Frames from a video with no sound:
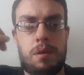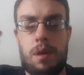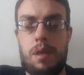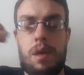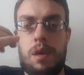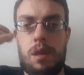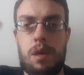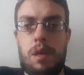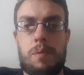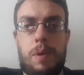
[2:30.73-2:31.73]

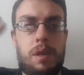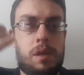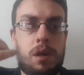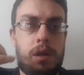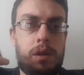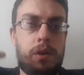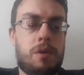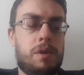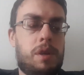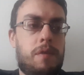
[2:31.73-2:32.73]
it's been good and
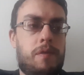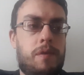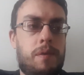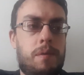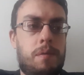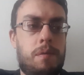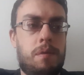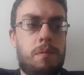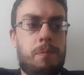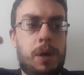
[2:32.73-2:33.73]
lucrative,
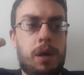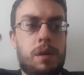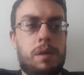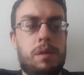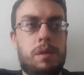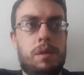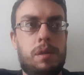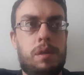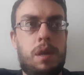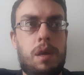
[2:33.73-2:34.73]
but
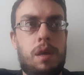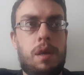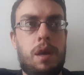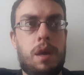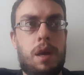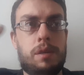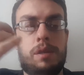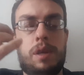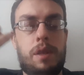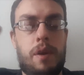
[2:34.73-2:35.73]
the as I
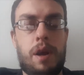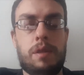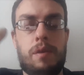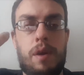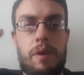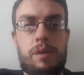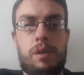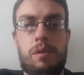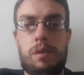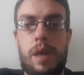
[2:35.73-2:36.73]
say, there are
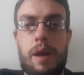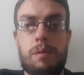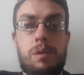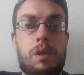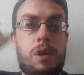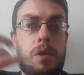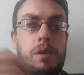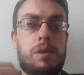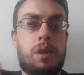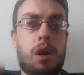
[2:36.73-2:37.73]
issues now securing
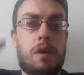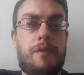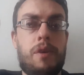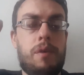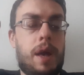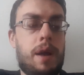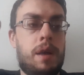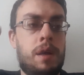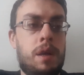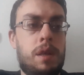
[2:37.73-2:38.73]
stock through that
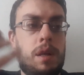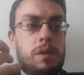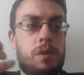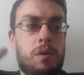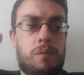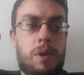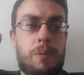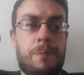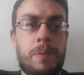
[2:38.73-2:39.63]
sort of route.